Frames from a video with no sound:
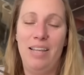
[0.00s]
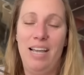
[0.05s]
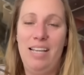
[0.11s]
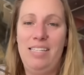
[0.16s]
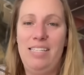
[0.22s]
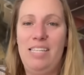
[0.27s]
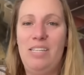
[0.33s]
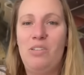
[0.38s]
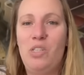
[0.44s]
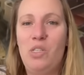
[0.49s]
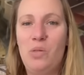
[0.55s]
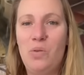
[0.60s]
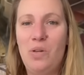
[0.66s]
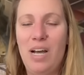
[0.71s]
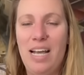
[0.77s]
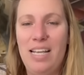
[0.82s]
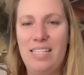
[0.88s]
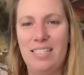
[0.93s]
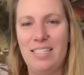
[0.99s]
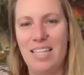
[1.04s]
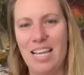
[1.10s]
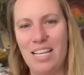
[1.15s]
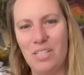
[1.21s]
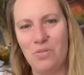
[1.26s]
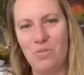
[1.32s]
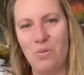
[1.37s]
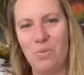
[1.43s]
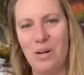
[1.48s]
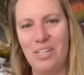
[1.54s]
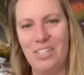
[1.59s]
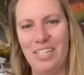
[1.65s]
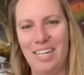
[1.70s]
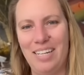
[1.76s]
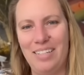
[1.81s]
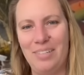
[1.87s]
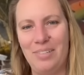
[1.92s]
I see you soon, guys. Thanks for
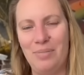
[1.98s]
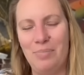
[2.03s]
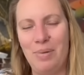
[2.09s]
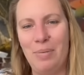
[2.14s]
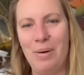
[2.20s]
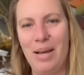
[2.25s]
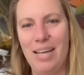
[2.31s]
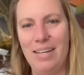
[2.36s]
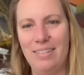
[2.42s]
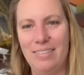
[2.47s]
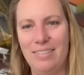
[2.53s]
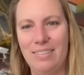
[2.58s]
watching. Bye-bye.